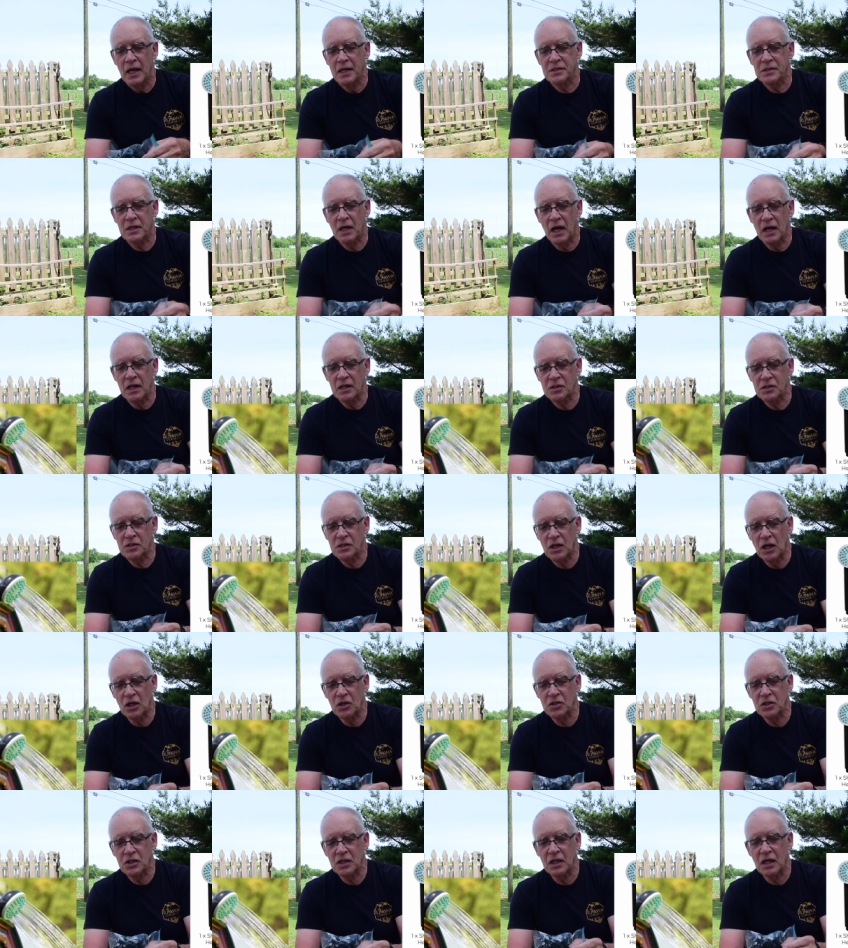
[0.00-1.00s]
It's got a
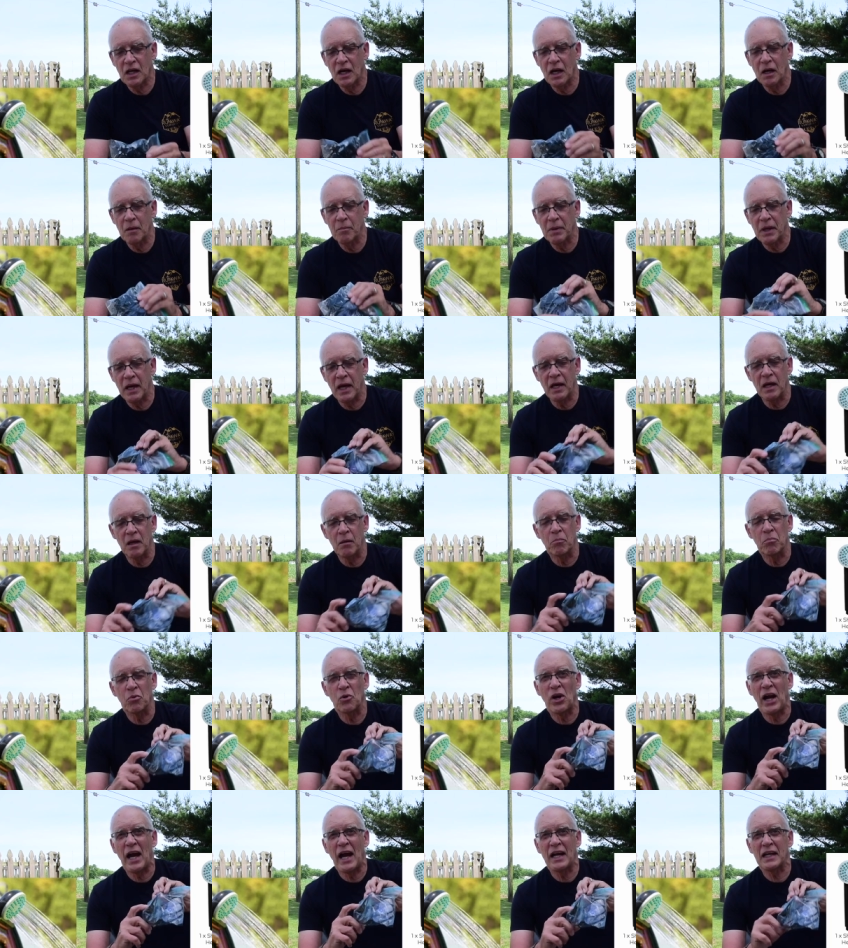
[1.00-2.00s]
suction cup and a
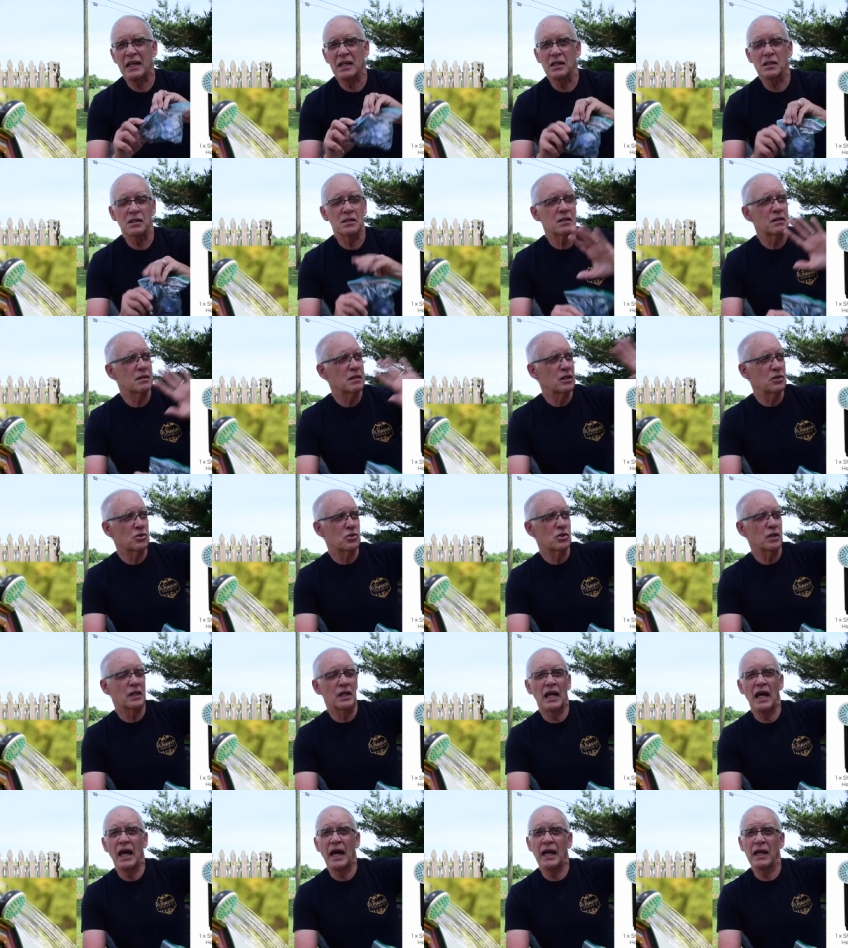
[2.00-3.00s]
bracket that you
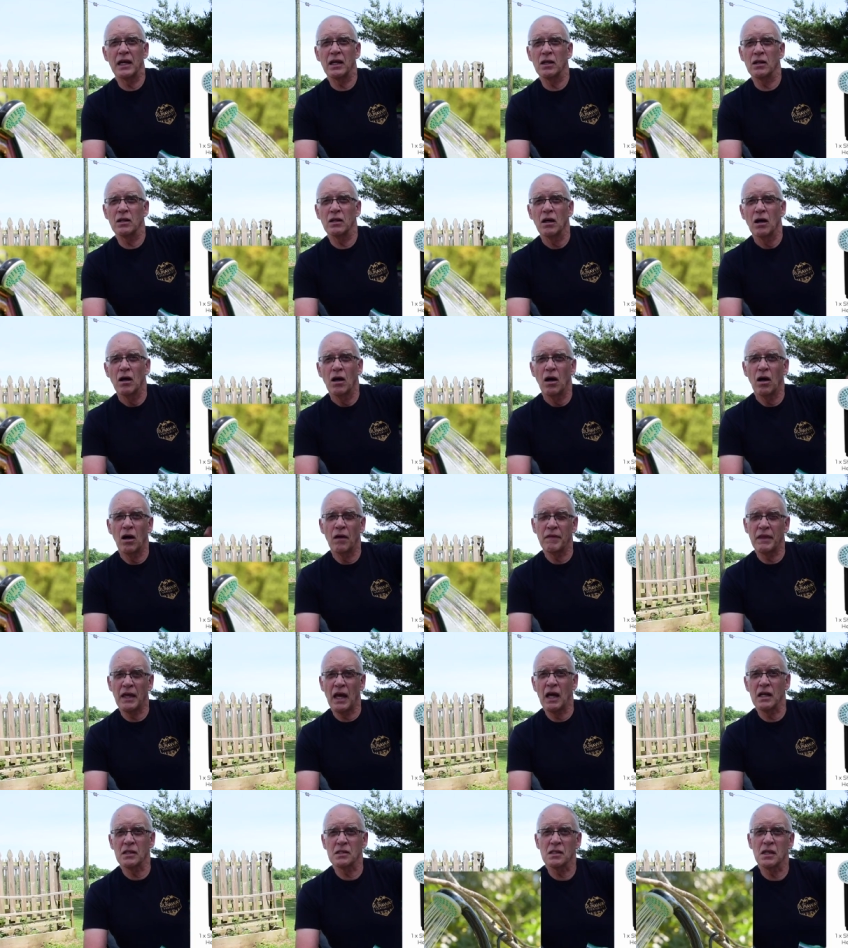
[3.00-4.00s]
can hang it on the
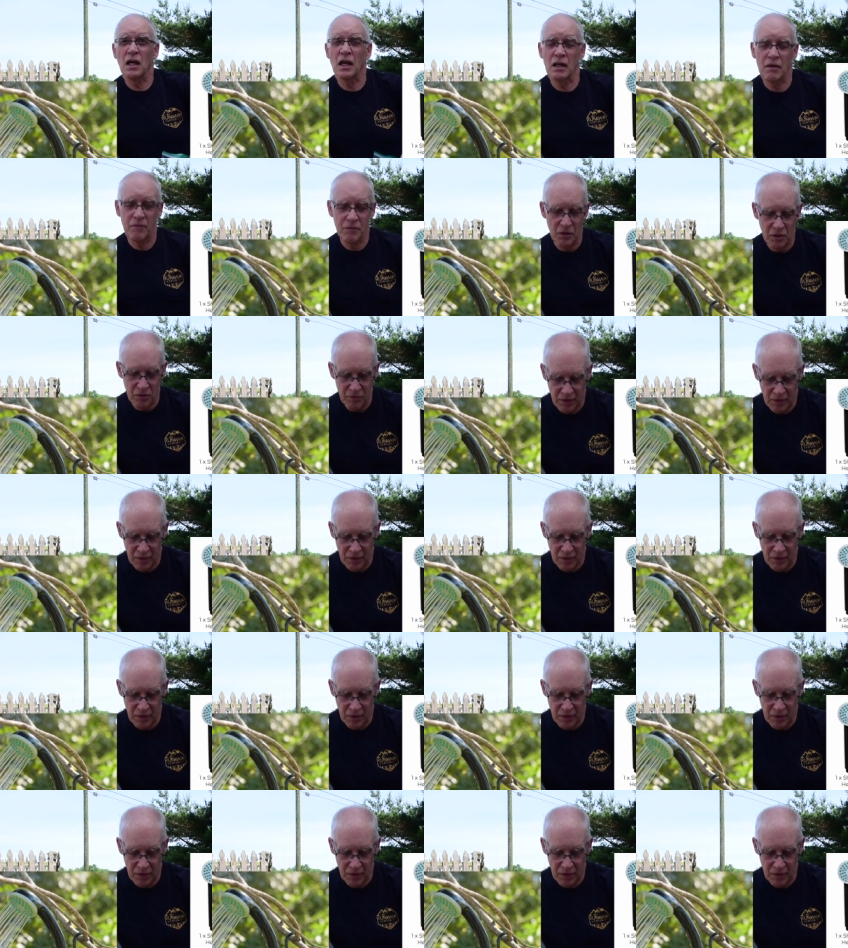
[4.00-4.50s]
outside of your